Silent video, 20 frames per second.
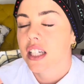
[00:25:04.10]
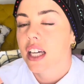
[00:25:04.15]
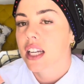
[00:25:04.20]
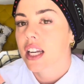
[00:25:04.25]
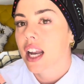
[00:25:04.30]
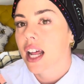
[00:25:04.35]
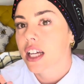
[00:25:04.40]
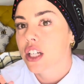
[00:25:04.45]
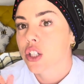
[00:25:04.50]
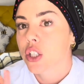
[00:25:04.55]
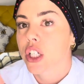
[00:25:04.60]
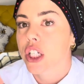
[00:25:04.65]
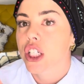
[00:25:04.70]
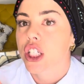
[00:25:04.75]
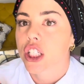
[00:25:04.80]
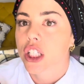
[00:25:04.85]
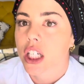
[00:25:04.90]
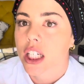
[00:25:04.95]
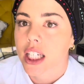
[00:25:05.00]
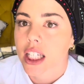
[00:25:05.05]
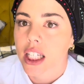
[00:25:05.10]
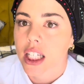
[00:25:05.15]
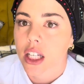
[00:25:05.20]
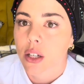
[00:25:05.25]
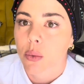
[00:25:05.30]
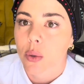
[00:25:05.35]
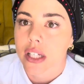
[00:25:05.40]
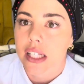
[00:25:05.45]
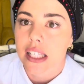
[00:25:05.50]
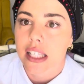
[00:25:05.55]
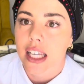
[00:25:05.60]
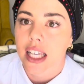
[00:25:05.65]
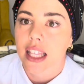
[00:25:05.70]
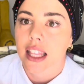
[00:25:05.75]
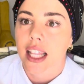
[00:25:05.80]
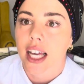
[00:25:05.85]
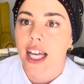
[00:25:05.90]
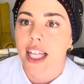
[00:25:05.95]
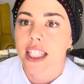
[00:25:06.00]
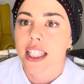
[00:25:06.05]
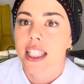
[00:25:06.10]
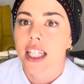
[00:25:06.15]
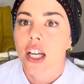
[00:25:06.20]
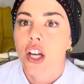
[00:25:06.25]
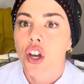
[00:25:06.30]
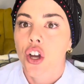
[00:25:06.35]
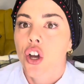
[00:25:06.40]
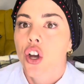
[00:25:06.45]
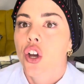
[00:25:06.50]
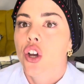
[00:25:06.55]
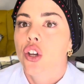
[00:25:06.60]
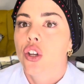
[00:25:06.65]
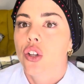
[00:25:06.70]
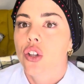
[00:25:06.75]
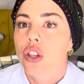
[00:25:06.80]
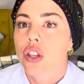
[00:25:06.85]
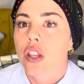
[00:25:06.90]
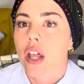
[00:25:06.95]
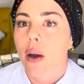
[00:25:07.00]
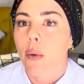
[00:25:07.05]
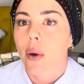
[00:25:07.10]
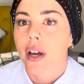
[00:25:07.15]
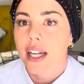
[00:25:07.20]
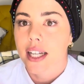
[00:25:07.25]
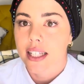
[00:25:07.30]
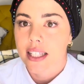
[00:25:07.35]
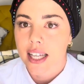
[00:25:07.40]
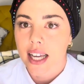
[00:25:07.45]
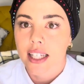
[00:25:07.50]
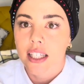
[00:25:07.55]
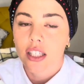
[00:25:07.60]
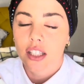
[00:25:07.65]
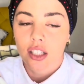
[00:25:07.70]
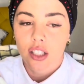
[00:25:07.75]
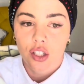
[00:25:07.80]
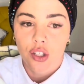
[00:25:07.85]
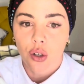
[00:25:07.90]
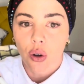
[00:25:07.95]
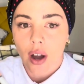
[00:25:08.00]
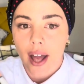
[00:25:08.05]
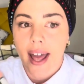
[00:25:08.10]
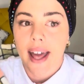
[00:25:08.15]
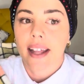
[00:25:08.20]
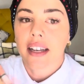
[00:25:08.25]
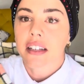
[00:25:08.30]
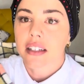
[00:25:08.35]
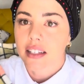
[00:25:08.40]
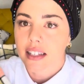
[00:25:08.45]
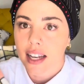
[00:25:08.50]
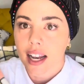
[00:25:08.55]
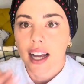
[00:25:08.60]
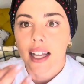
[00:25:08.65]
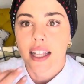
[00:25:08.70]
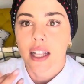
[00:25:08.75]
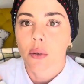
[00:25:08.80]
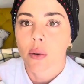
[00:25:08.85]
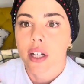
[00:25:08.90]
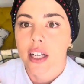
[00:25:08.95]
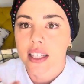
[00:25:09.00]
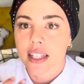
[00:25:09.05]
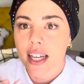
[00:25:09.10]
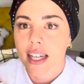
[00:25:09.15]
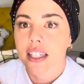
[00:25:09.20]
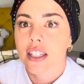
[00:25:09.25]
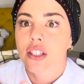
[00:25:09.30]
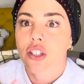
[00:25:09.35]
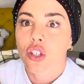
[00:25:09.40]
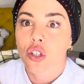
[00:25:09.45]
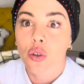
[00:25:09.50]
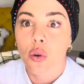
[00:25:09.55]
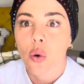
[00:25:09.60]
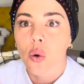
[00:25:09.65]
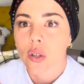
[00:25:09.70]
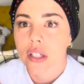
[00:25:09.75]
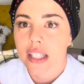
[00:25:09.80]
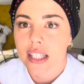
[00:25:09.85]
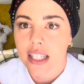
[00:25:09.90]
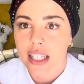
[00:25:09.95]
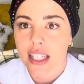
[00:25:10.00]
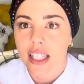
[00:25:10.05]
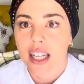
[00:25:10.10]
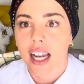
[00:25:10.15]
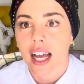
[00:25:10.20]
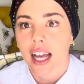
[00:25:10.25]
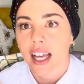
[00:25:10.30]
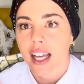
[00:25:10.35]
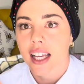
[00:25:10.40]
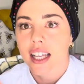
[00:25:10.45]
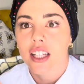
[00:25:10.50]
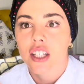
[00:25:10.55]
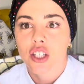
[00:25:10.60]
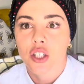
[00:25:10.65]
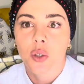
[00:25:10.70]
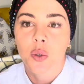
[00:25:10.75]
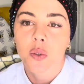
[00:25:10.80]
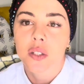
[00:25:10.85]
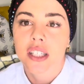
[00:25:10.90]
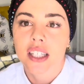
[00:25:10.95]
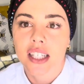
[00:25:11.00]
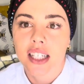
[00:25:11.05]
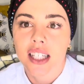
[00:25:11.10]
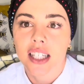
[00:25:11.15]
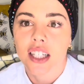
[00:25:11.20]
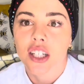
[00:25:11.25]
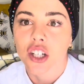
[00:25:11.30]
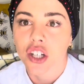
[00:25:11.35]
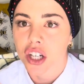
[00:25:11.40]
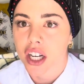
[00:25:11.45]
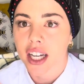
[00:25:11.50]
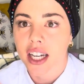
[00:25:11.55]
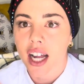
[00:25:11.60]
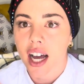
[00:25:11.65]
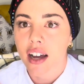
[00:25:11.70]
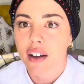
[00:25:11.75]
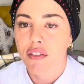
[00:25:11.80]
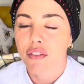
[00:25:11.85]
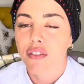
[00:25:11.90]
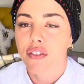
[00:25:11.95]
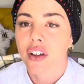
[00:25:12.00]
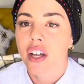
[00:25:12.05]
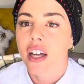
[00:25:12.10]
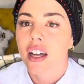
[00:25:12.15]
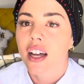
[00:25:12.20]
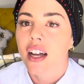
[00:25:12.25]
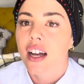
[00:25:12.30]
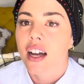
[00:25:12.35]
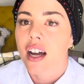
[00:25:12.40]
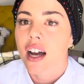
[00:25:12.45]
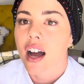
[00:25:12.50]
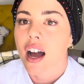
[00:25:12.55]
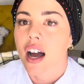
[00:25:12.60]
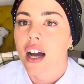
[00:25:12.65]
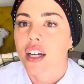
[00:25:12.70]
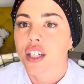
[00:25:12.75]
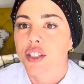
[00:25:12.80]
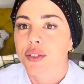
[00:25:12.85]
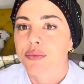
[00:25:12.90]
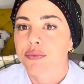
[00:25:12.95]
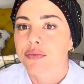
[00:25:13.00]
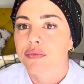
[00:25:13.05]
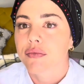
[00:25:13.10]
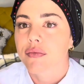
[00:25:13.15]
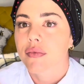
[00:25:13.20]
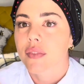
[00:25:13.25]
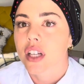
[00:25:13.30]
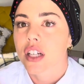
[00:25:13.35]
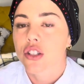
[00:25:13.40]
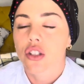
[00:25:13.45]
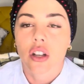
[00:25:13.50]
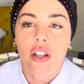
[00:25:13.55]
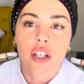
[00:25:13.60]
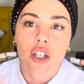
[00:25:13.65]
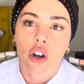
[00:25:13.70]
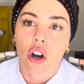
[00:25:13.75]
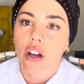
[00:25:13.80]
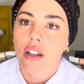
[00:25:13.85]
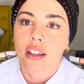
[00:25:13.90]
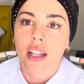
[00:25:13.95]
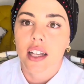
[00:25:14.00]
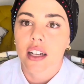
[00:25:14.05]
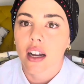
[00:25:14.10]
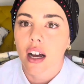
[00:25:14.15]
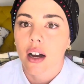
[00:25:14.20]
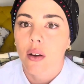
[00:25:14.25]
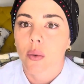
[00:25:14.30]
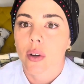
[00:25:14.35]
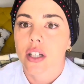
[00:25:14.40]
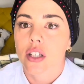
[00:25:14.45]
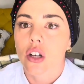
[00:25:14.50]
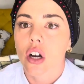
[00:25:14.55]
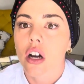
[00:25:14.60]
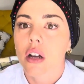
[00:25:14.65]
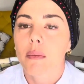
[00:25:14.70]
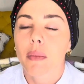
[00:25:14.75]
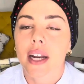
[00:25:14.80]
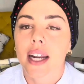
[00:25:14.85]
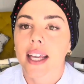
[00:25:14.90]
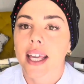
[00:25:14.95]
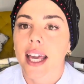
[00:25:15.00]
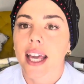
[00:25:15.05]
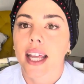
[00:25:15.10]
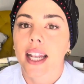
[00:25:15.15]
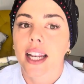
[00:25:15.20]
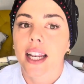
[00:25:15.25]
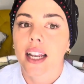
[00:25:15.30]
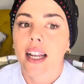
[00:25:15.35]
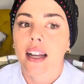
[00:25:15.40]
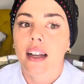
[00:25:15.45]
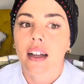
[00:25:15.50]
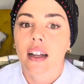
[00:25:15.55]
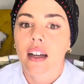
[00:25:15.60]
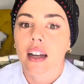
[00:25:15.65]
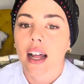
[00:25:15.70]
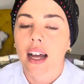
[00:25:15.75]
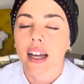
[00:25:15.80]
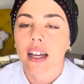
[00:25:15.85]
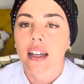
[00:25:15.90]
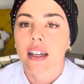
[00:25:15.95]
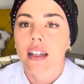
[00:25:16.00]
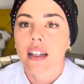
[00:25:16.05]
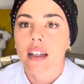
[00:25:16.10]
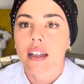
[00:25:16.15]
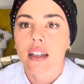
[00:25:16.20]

And like traditionally, it was said that they want to taste your hand, like they want to taste your tea, like is your tea good enough? So yeah, then I went on, but again, like